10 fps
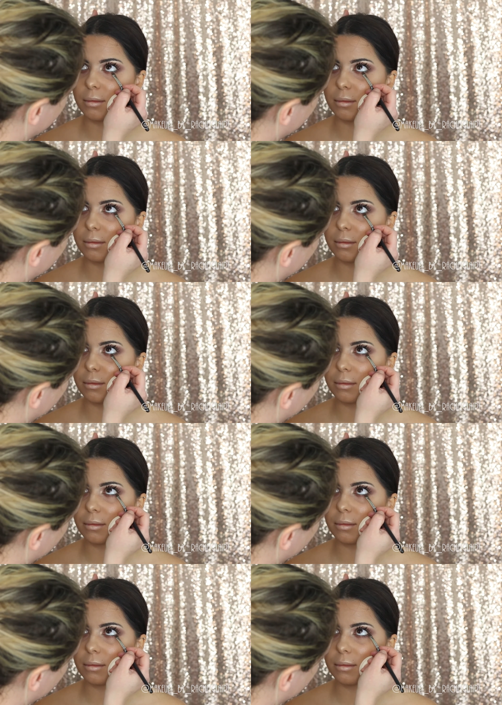
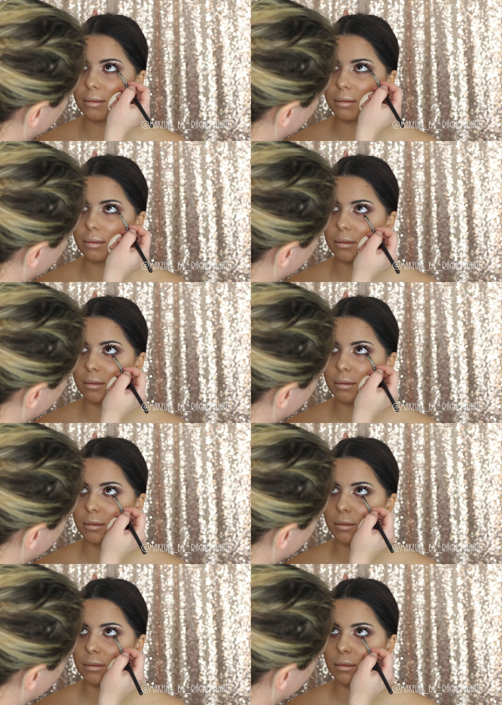
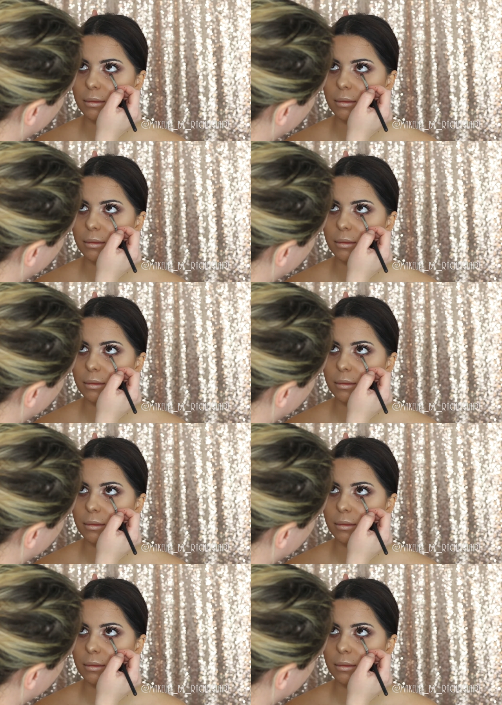(silence)